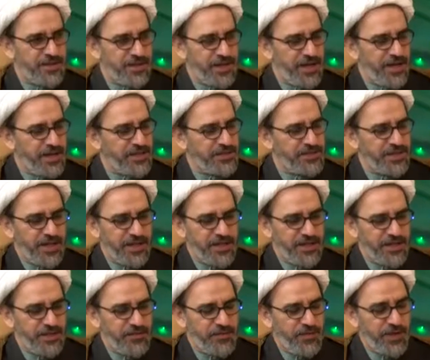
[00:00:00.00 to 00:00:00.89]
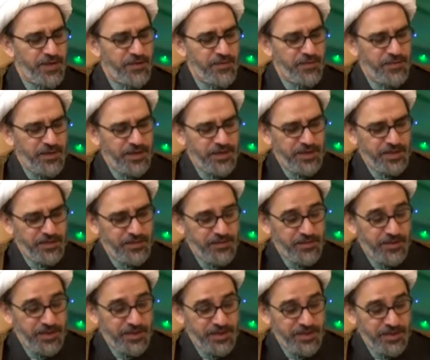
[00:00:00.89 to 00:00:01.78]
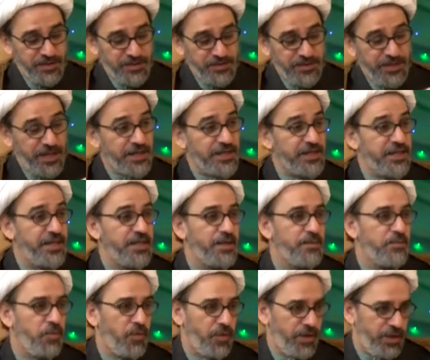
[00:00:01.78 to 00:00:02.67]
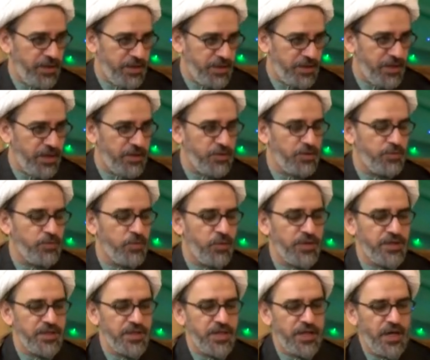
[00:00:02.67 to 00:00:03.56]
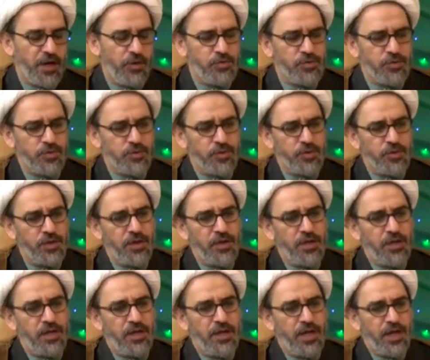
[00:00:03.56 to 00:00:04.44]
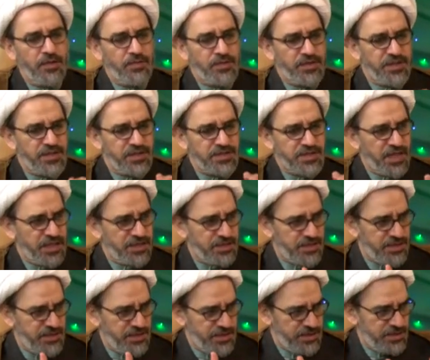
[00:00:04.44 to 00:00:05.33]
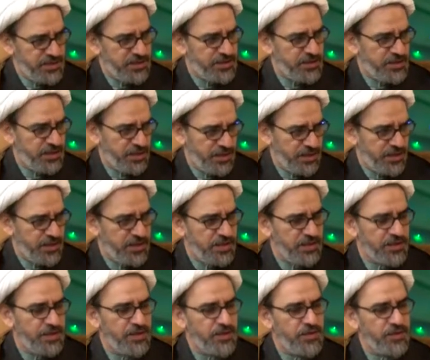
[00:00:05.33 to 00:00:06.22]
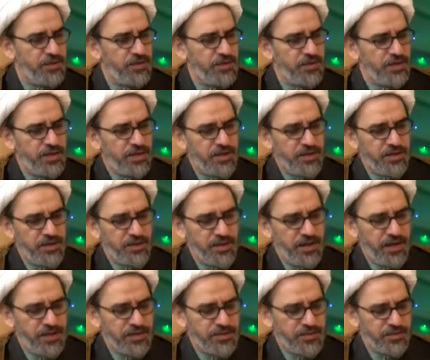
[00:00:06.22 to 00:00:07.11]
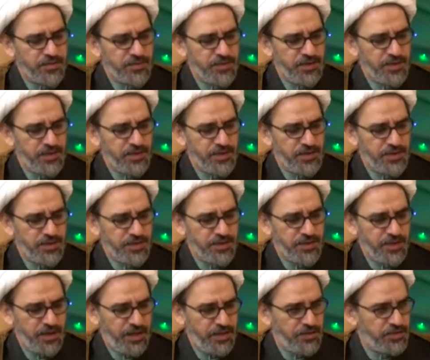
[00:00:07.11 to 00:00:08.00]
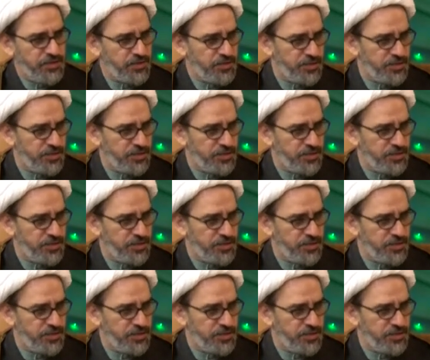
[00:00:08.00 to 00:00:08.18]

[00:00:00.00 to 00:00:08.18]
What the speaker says: Exactly. Very, very, very technical point that you pointed out to. And we discussed this, as you